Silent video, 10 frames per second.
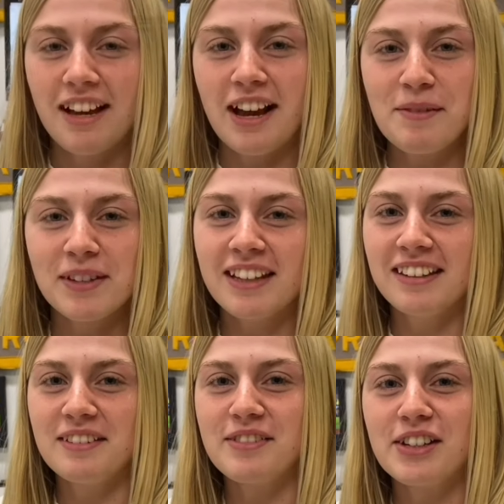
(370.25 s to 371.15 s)
I'm
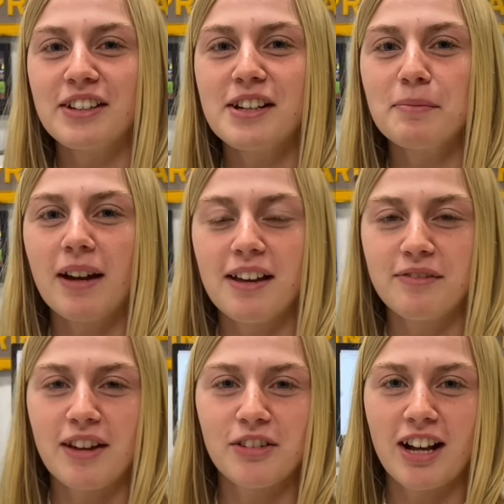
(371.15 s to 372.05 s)
Kinley Hearing. My
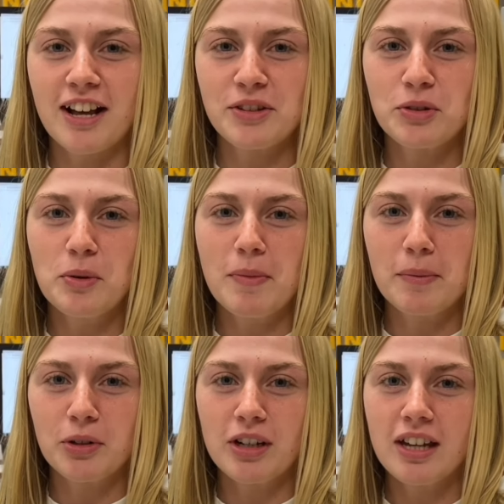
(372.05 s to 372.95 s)
favorite high school
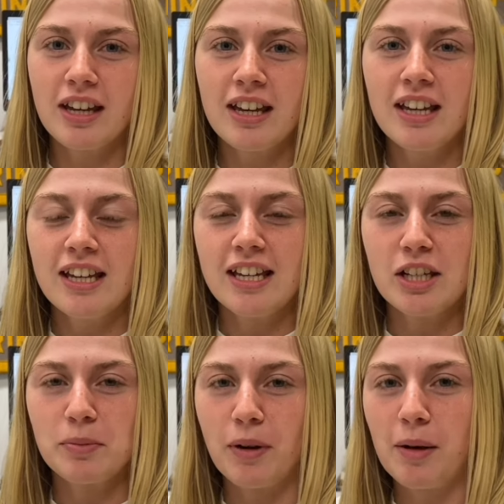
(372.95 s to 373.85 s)
memory
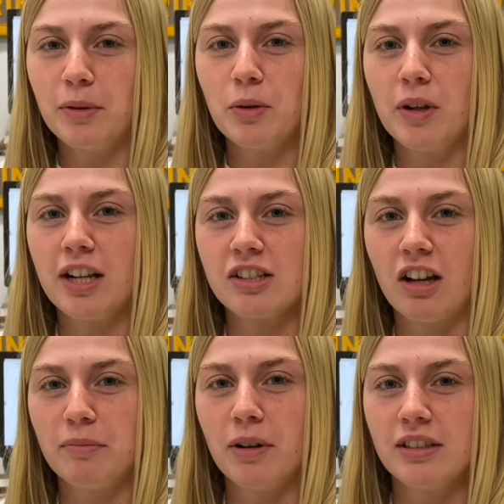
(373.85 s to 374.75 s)
is probably winning
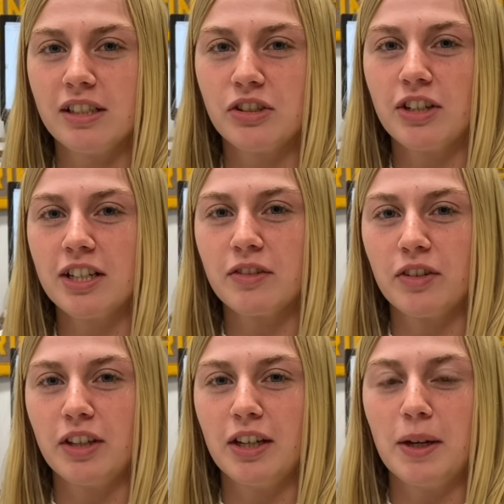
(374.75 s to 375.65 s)
softball districts for
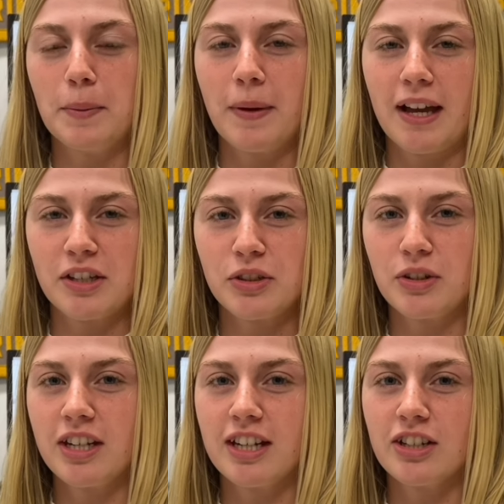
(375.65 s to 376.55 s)
the past
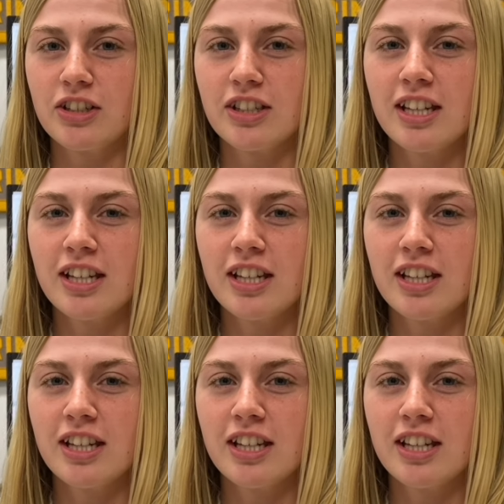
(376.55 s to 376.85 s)
three years,